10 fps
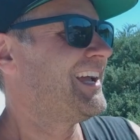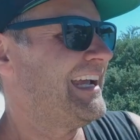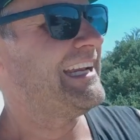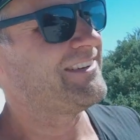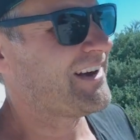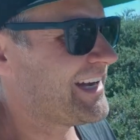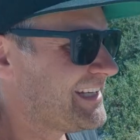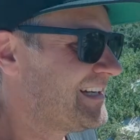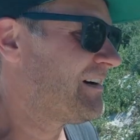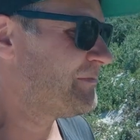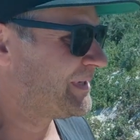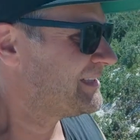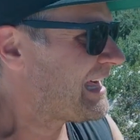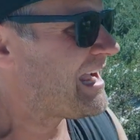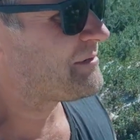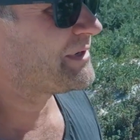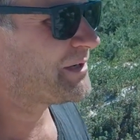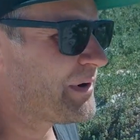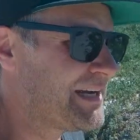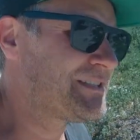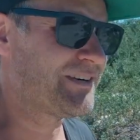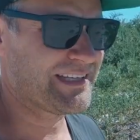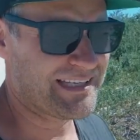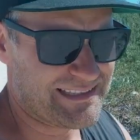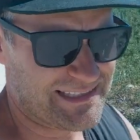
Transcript: Anyway, I've been labouring away trying to get